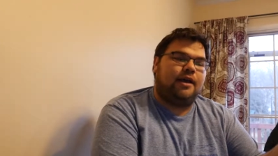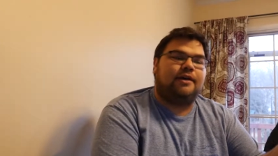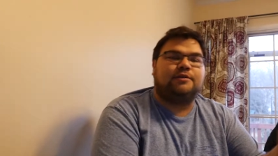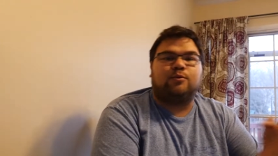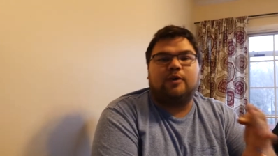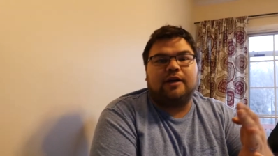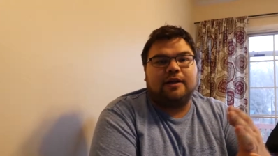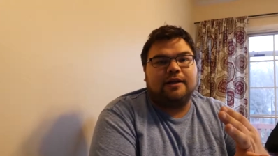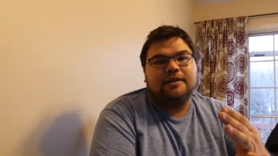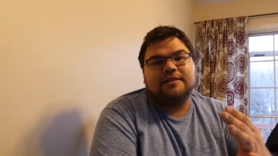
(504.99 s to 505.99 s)
as
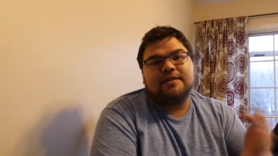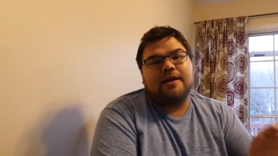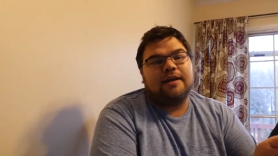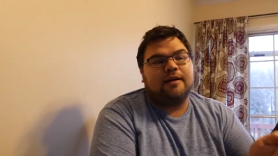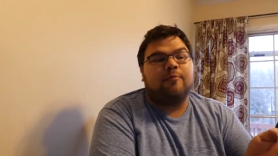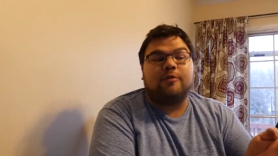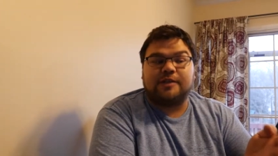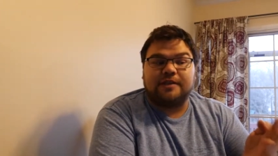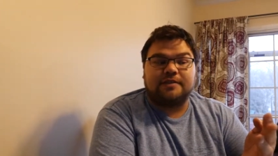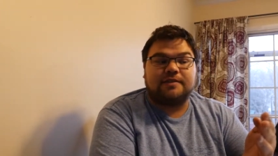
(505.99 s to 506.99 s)
well as signing up for
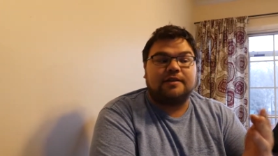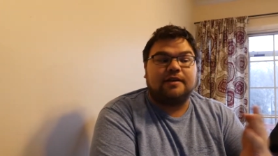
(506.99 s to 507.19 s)
tests